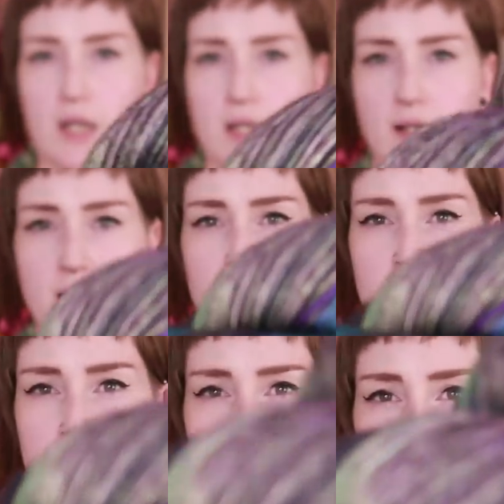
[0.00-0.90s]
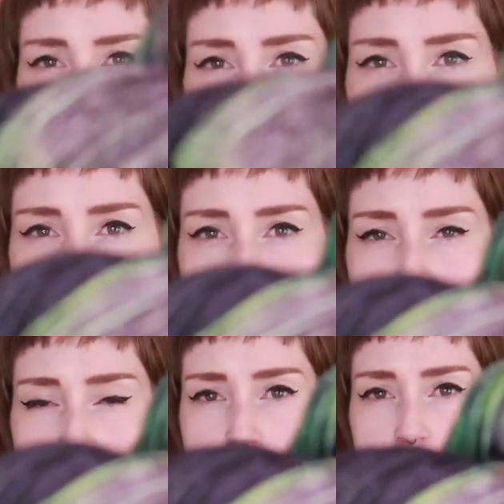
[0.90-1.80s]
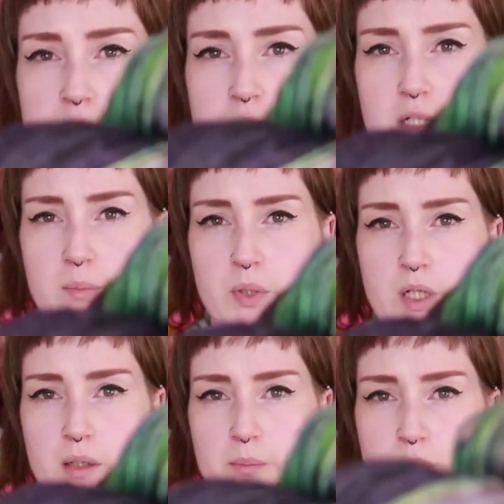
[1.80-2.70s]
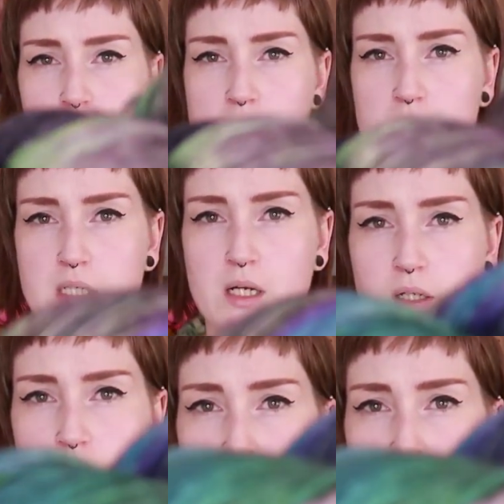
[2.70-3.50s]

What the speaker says: and like some darker purples and darker